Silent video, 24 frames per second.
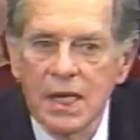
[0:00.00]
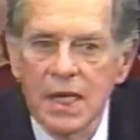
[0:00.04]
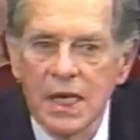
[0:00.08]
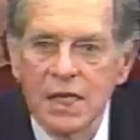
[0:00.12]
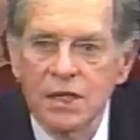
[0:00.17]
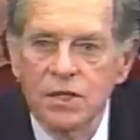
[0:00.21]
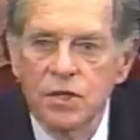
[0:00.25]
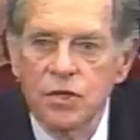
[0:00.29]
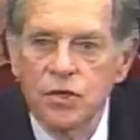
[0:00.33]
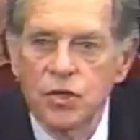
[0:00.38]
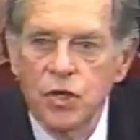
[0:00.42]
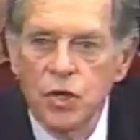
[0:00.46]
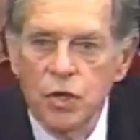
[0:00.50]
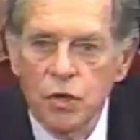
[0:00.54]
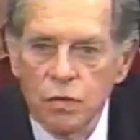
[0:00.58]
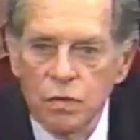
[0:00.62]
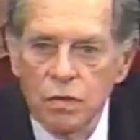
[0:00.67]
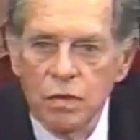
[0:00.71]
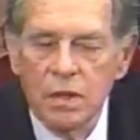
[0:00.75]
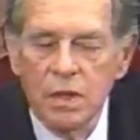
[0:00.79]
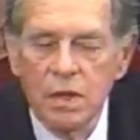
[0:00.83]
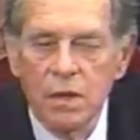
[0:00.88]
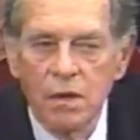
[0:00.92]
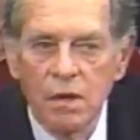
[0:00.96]
has
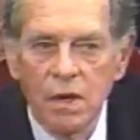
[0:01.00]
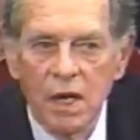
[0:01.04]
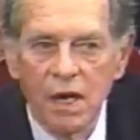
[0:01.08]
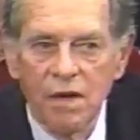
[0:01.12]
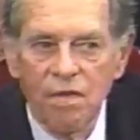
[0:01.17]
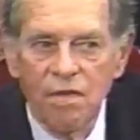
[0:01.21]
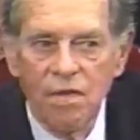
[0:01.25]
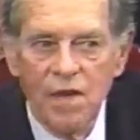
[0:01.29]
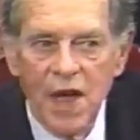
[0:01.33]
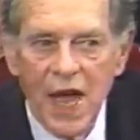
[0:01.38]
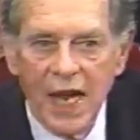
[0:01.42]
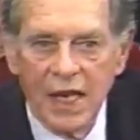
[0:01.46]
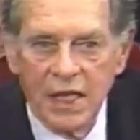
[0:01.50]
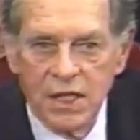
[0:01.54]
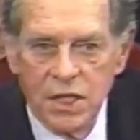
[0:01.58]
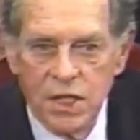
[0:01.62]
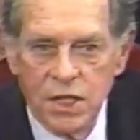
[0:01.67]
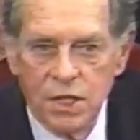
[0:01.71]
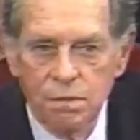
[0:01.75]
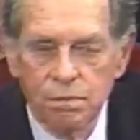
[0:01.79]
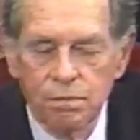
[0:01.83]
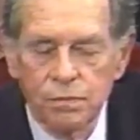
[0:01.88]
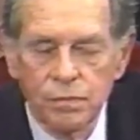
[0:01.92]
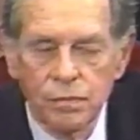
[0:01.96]
two
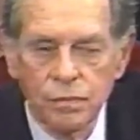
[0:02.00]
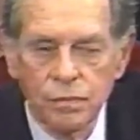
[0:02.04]
effects.